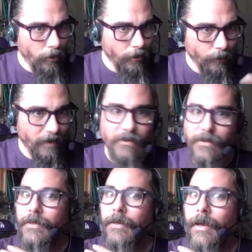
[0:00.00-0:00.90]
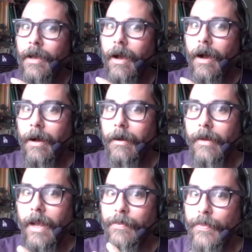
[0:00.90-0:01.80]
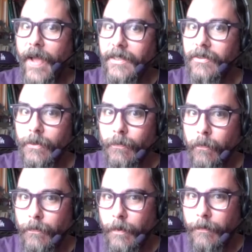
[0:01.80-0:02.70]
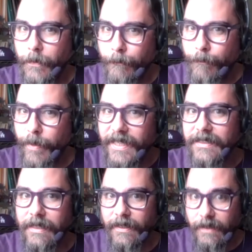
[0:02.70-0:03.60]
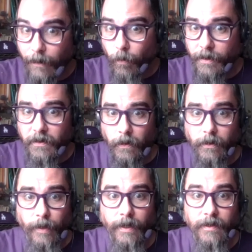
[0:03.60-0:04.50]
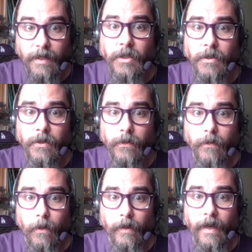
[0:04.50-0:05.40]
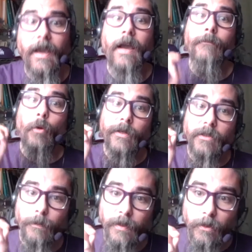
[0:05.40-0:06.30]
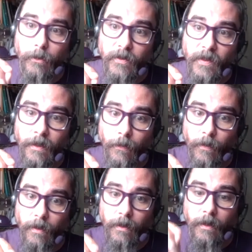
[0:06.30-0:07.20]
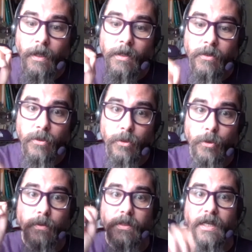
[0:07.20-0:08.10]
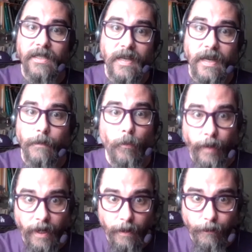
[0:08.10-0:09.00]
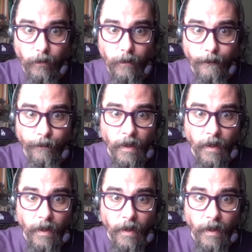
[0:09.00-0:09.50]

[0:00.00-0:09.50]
argument. And that's the biggest thing that I want us all to pay attention to. Okay, I'm going to be using the student example paper,